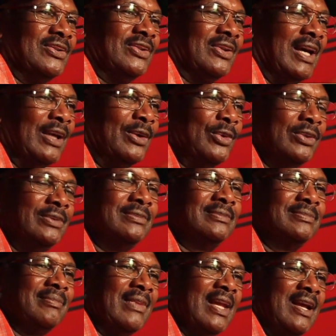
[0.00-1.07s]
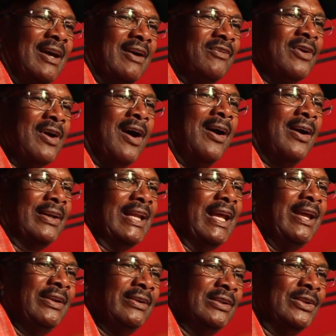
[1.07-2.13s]
so I couldn't have gone
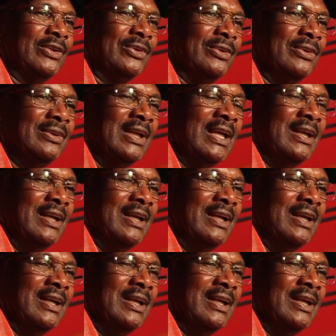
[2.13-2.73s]
into